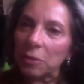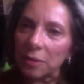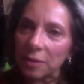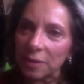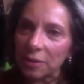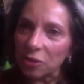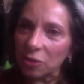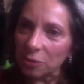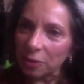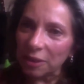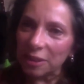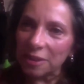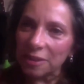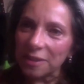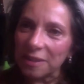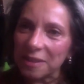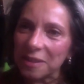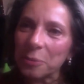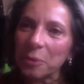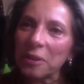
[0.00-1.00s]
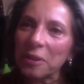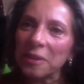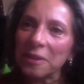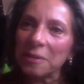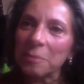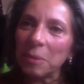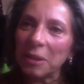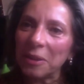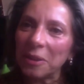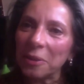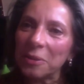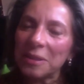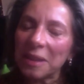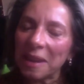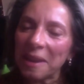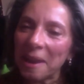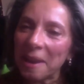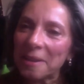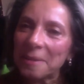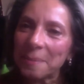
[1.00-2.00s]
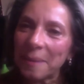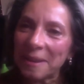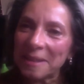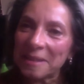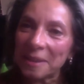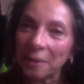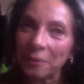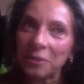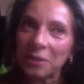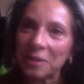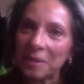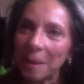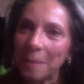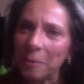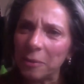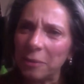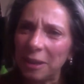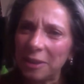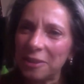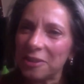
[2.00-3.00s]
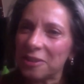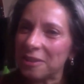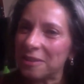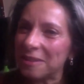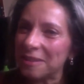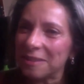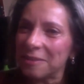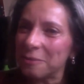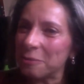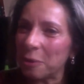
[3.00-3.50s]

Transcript: the situation in Sweden because I asked myself the same question.